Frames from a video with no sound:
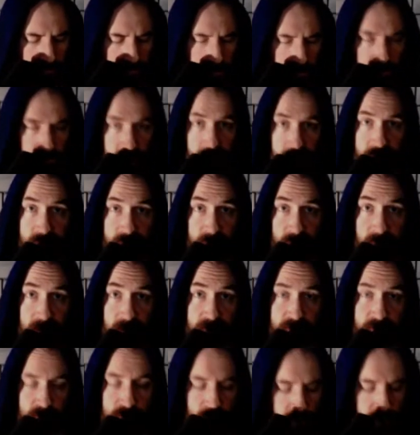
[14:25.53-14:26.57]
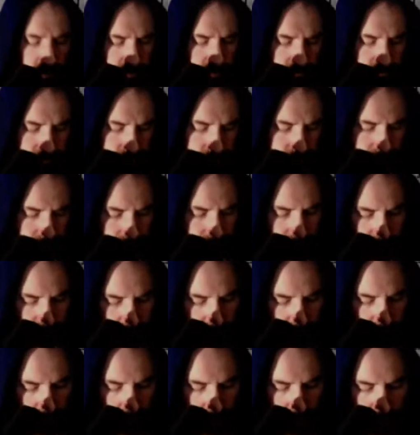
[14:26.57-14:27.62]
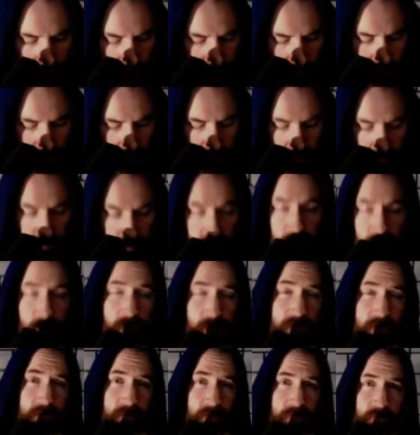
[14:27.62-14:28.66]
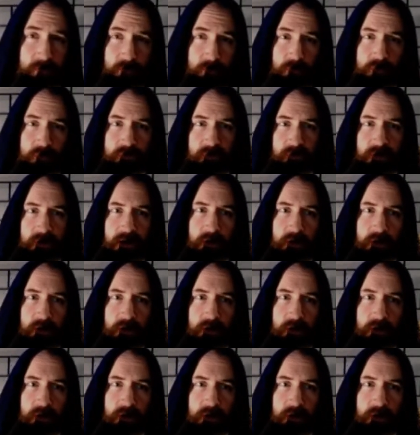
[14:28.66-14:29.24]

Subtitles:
That's a major chord. And we're not worried about the roots right now.